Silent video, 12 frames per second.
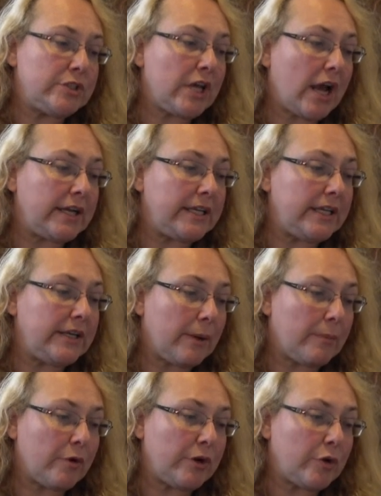the ID
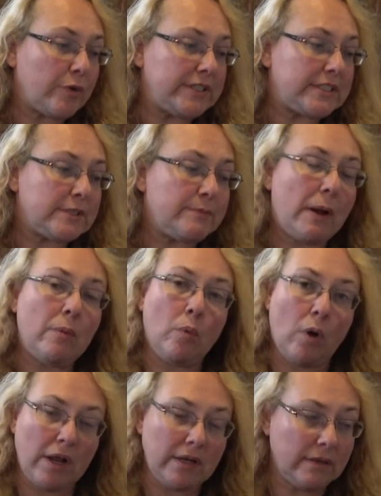number increases by
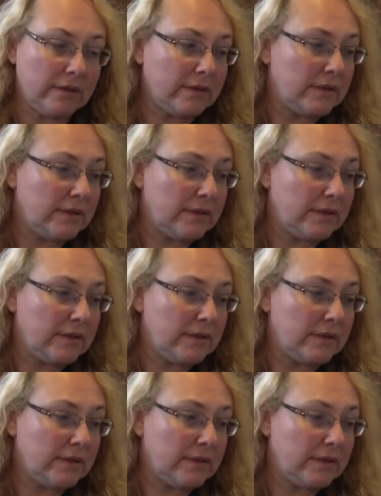1,